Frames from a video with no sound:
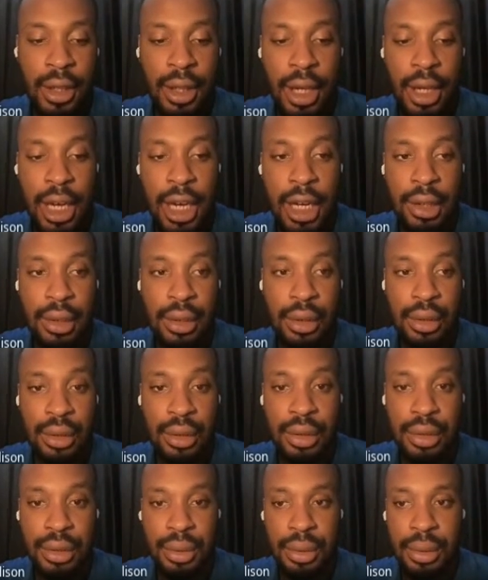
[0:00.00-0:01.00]
And
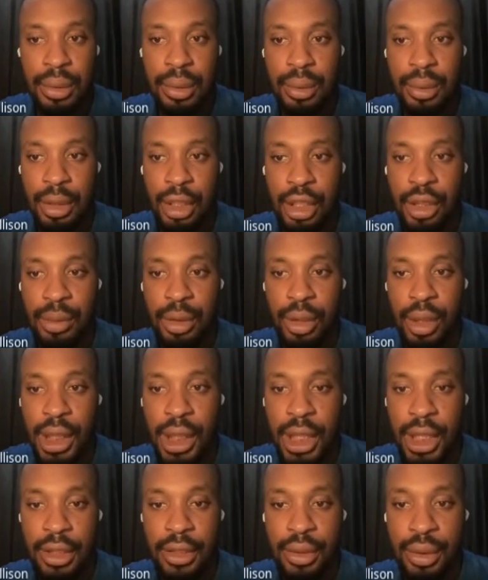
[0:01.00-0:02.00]
also, we're going to be
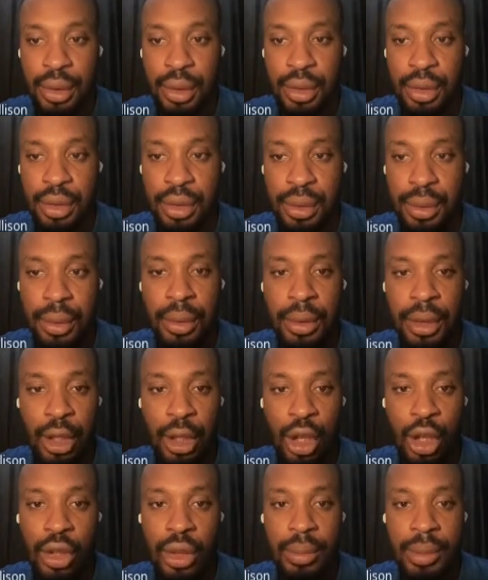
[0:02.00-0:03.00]
looking at also
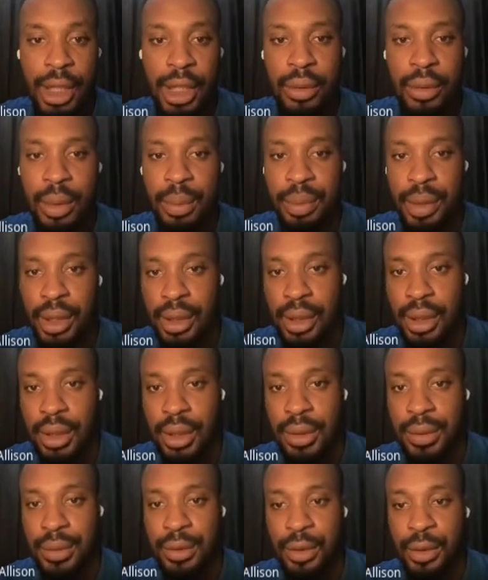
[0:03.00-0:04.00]
automating
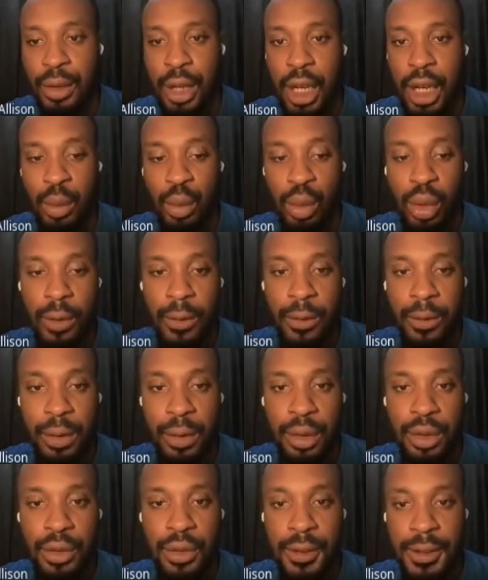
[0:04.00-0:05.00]
repetitive and
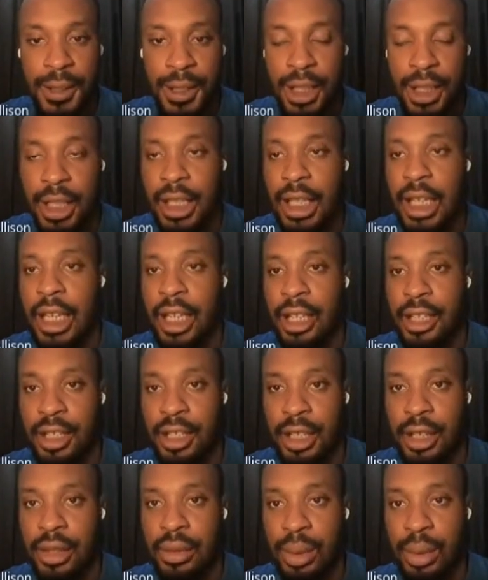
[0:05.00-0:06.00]
workflows using AI
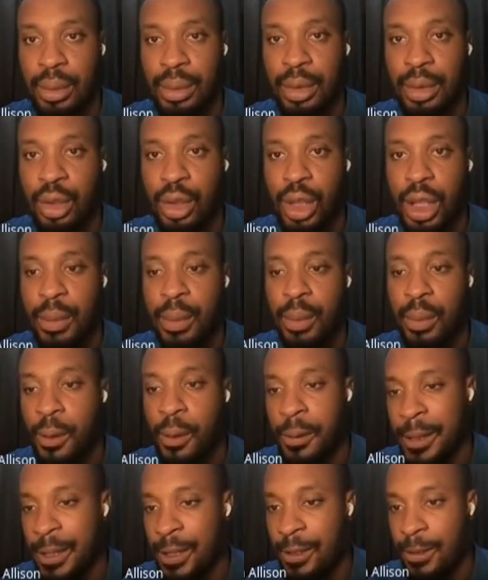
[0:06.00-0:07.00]
agents. Well, we're looking
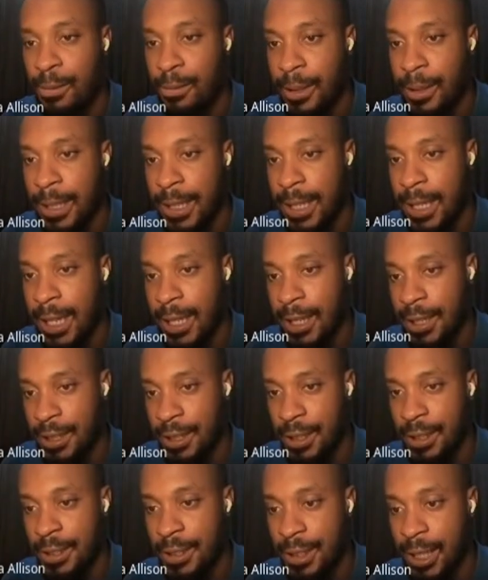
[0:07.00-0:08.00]
more into what AI
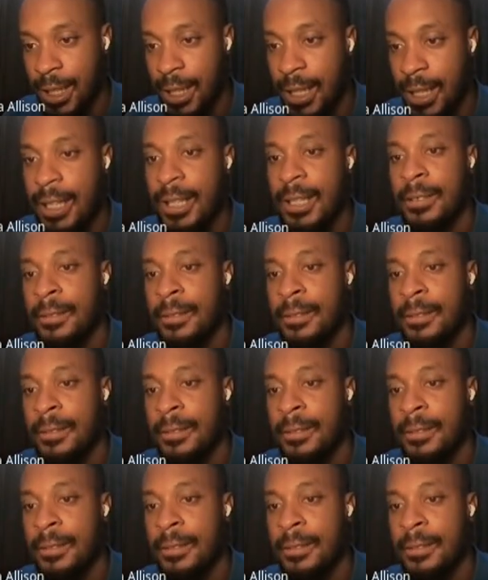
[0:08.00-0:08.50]
agents are,